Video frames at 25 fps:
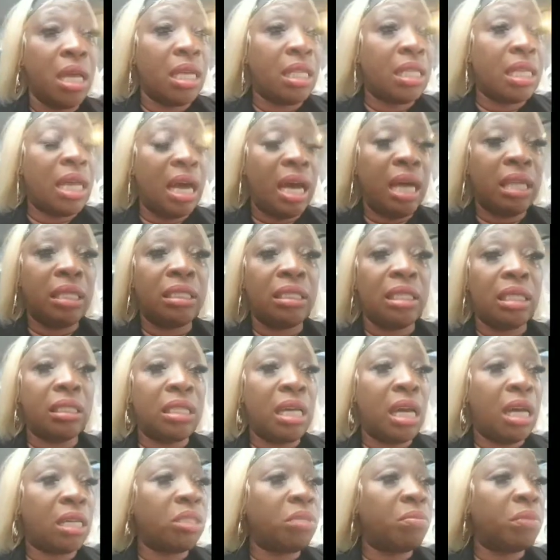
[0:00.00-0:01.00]
The artist that
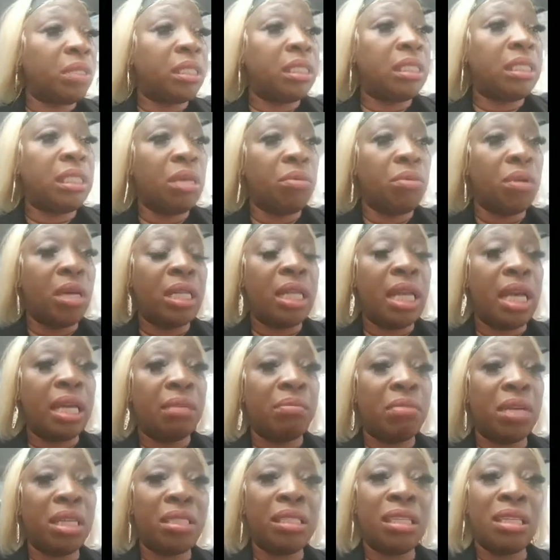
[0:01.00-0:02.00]
talk to me see me and
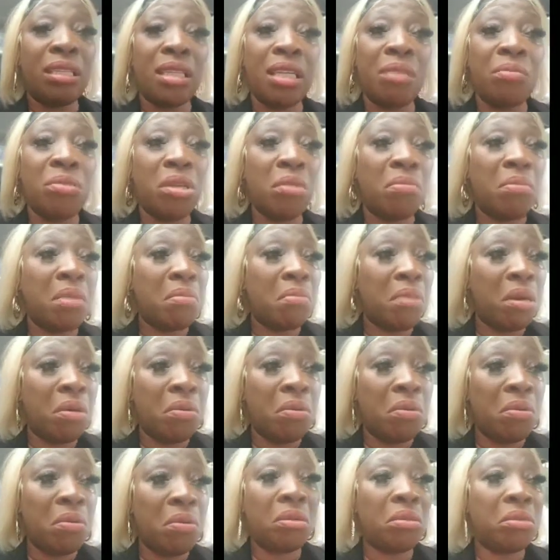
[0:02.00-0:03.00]
like me I say him no remember
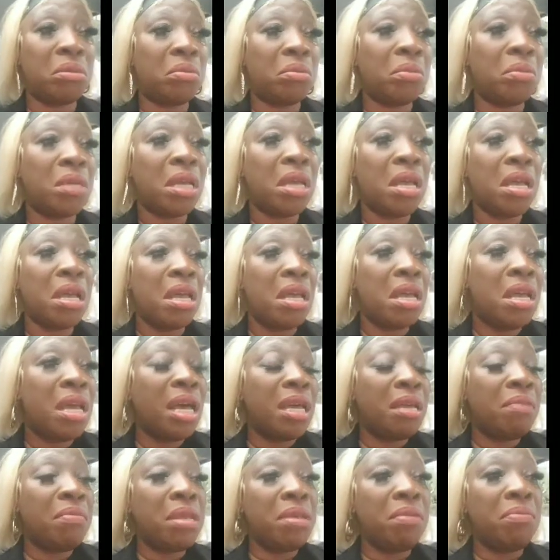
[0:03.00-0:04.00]
what he do to me.
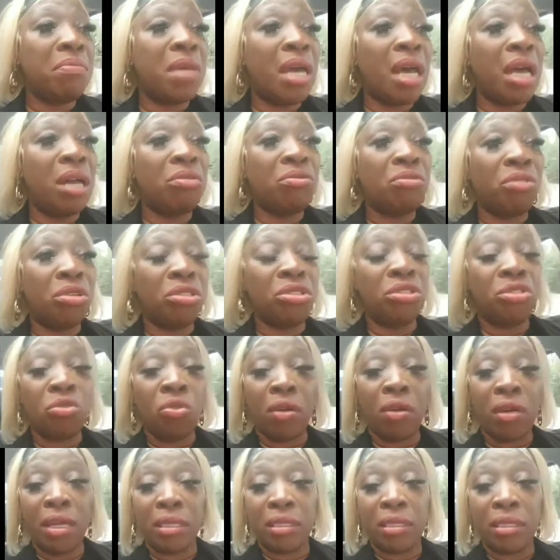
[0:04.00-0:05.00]
Me I'll run
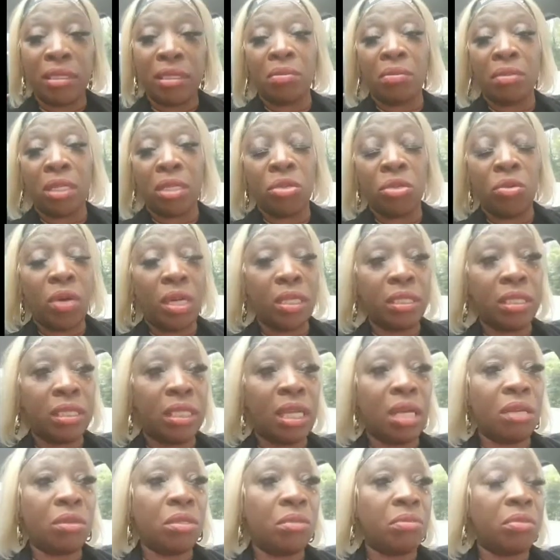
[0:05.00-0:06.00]
joke and say to him, say do one
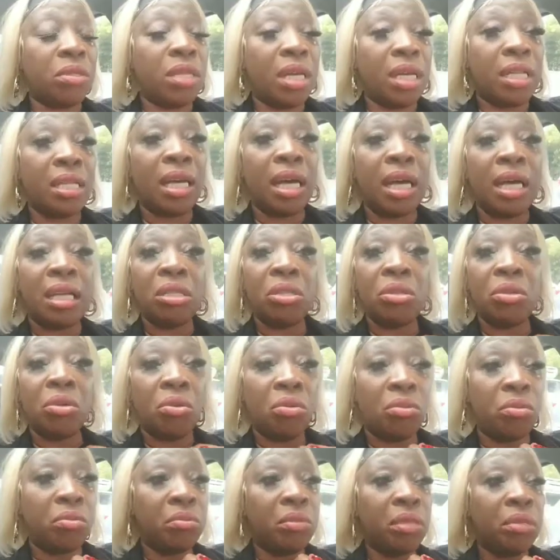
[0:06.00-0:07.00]
song with me and I
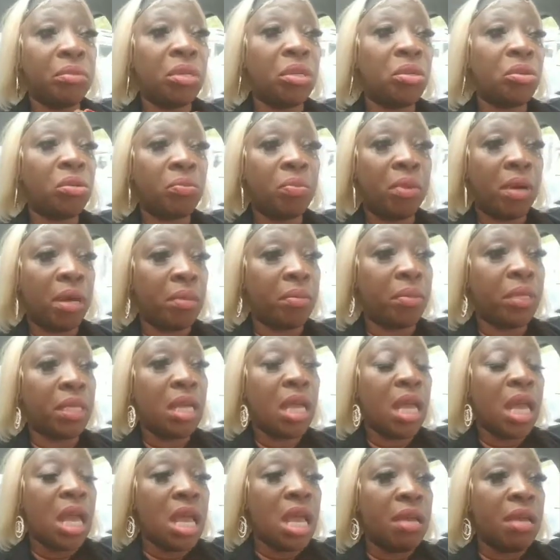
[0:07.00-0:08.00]
know he no look for me.
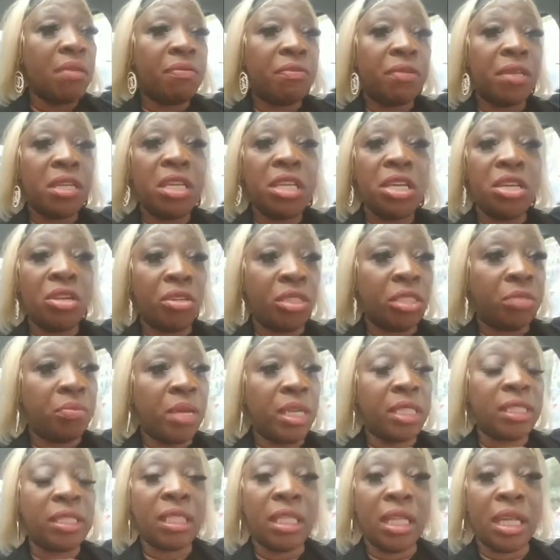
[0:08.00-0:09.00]
For years
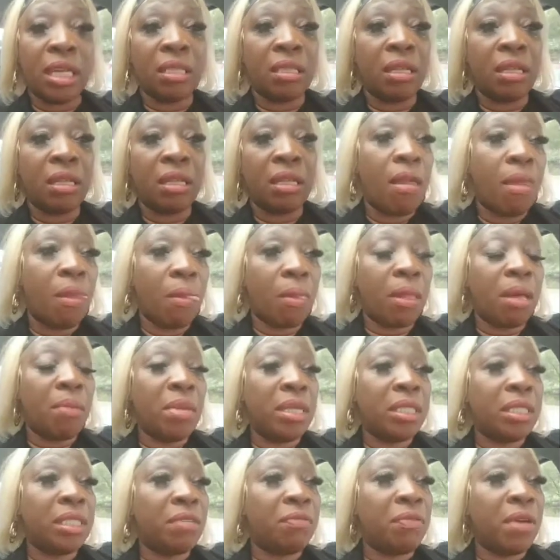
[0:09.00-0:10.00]
me I say that.
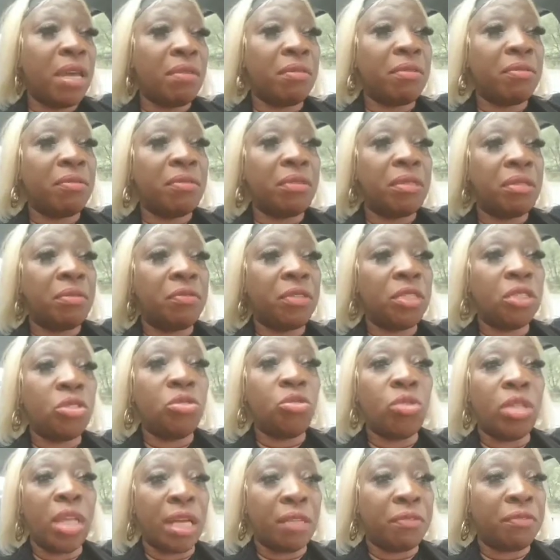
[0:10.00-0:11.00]
I say if I
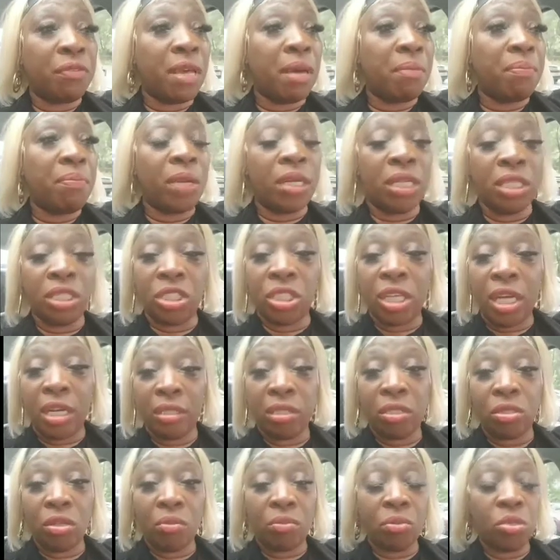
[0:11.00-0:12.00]
do that for apology
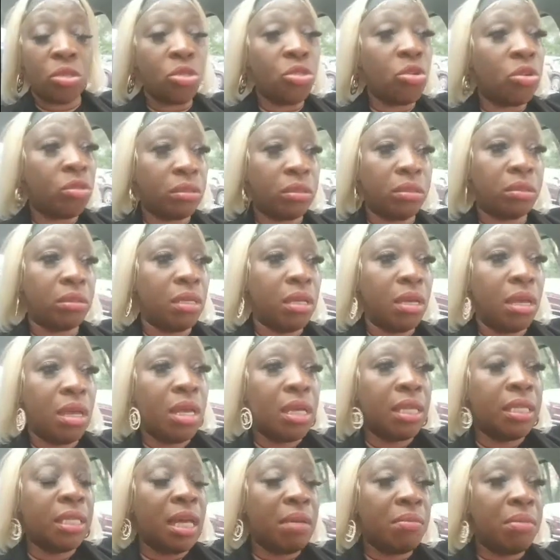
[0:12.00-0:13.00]
or something, nothing.
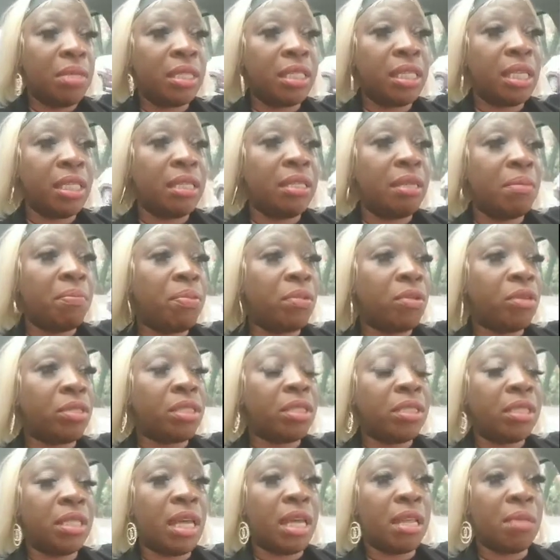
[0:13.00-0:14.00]
That means that the
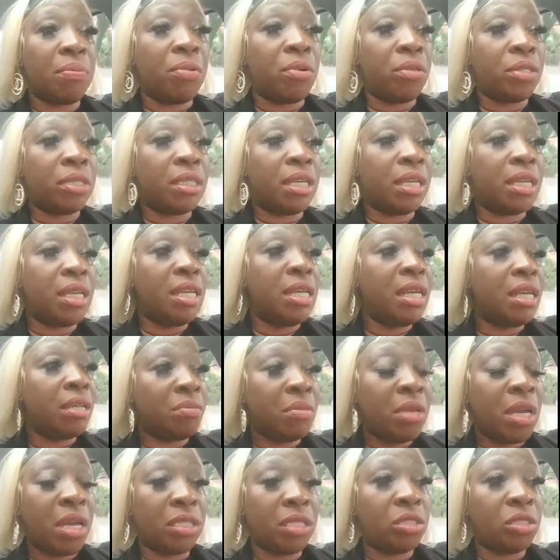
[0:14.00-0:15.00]
person
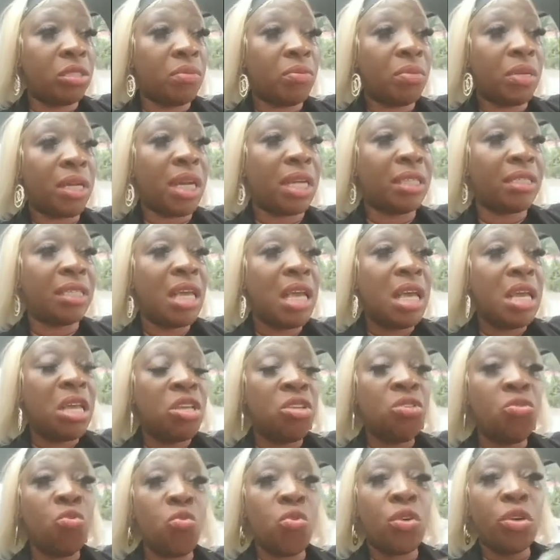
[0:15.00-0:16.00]
hate me or something, because
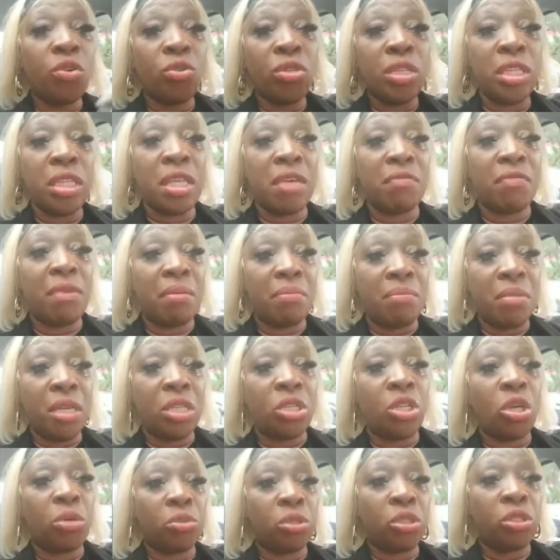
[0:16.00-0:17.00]
you could never
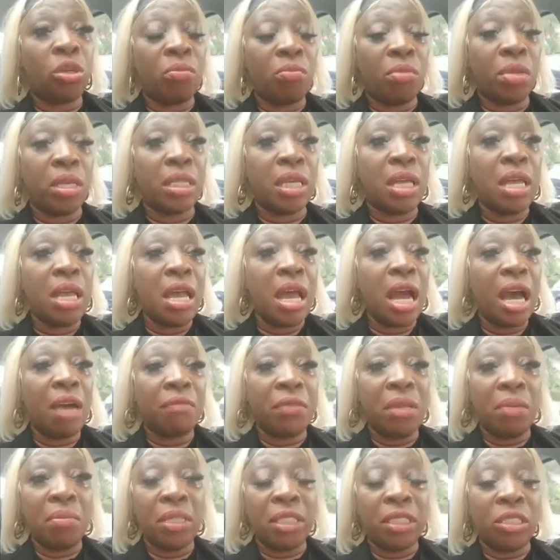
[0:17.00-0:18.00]
beat up somebody
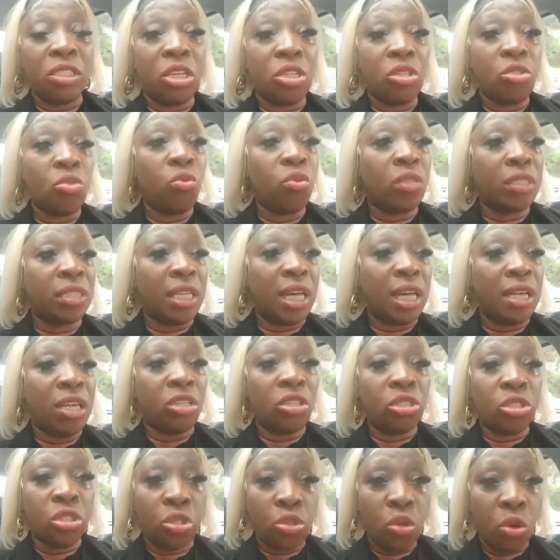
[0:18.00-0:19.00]
after me, you know, so I
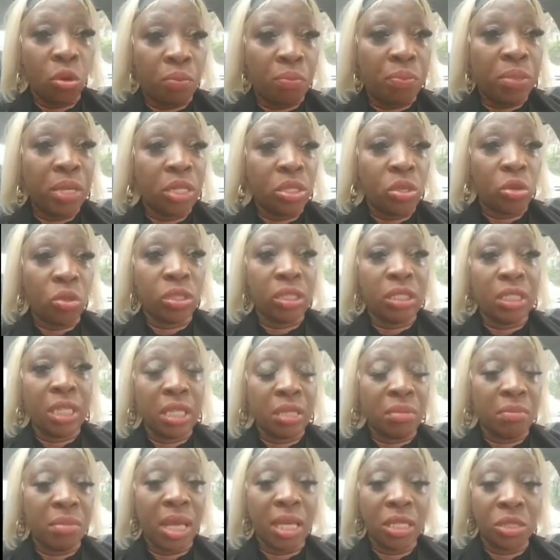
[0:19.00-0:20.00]
look at dub plate
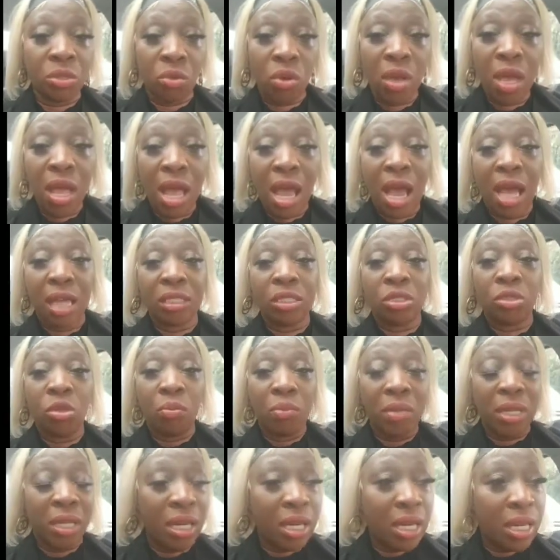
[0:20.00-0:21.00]
hustling me I do. And so
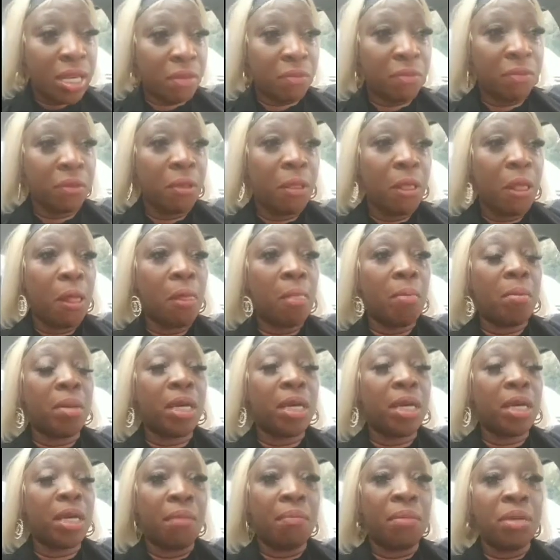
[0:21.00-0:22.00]
me live
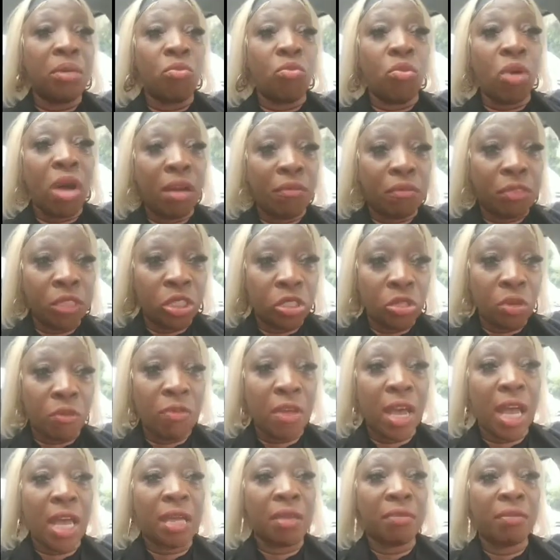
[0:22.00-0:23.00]
because me want to
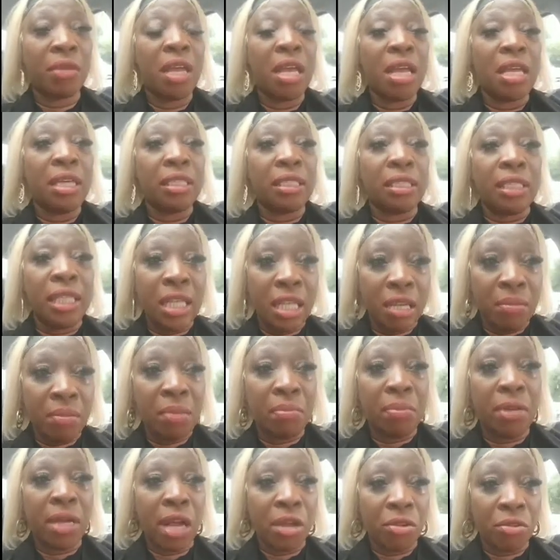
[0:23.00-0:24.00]
survive till
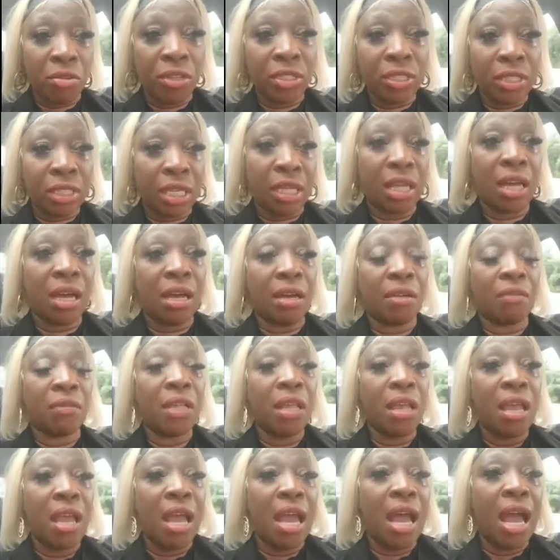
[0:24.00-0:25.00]
my career take off.
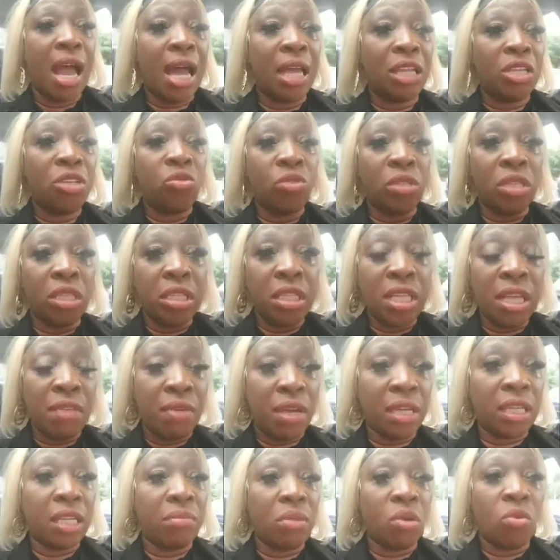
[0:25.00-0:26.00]
And you
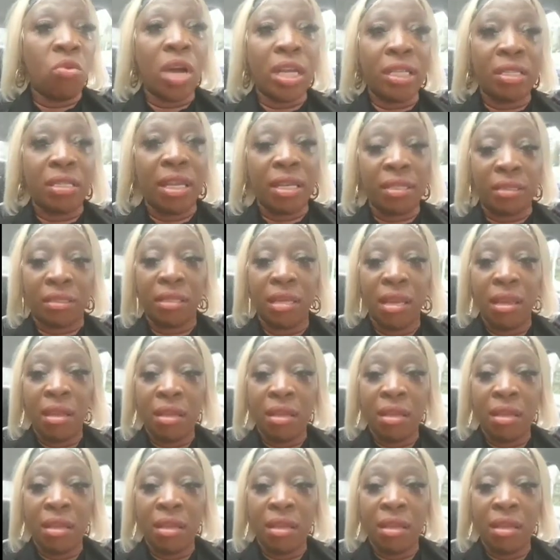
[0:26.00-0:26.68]
never give me one yet.